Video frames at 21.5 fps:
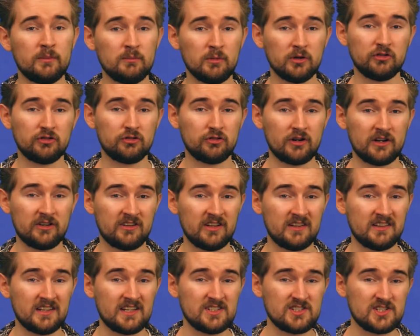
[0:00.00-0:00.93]
must stress
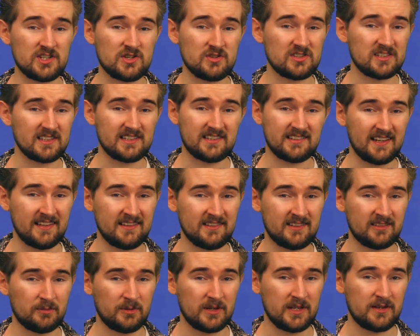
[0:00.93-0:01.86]
that these usually tend
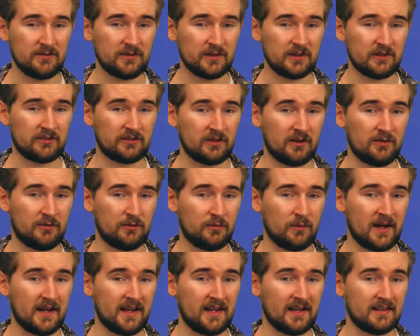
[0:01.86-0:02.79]
to be for the
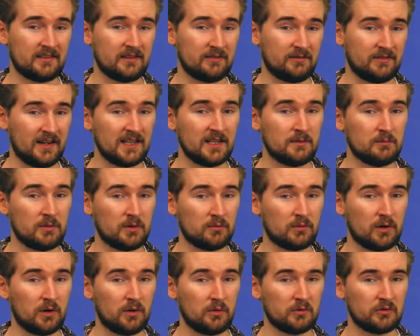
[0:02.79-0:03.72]
software development
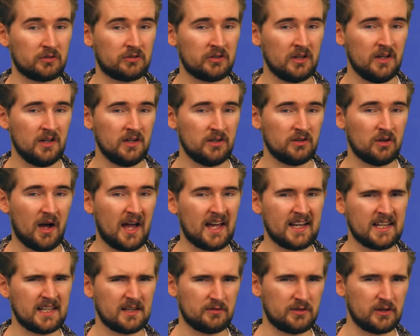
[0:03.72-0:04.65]
roles, not
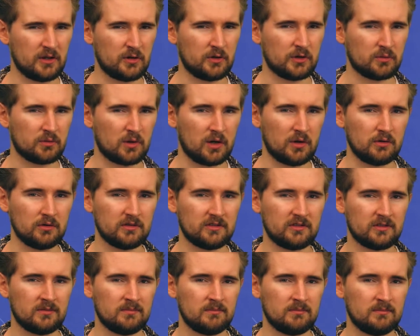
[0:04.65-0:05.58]
any of the other
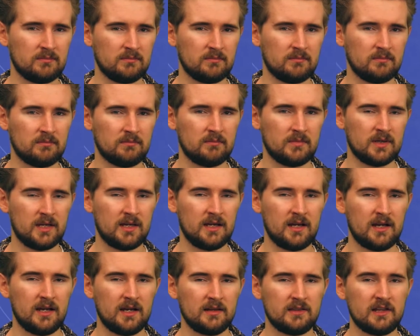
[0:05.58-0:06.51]
roles.
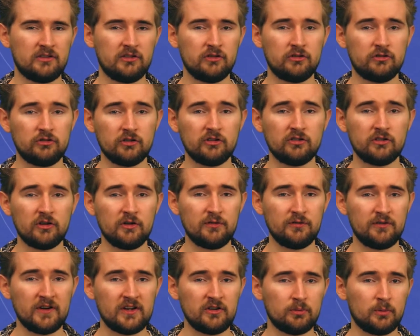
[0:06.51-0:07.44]
This is just so
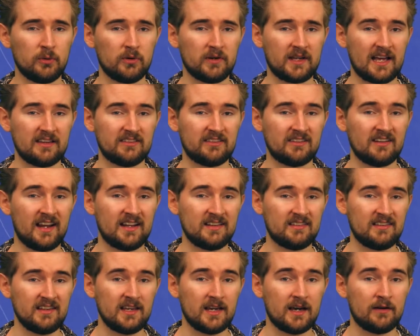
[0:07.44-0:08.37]
Facebook gets an
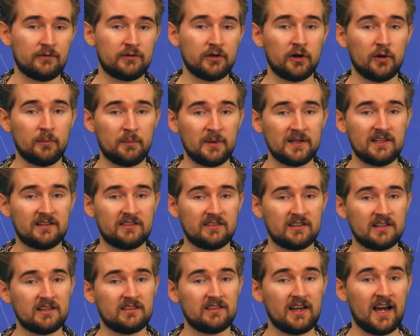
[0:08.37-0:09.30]
idea of your
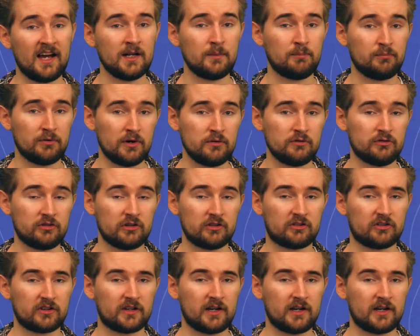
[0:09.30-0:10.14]
abilities and approaches to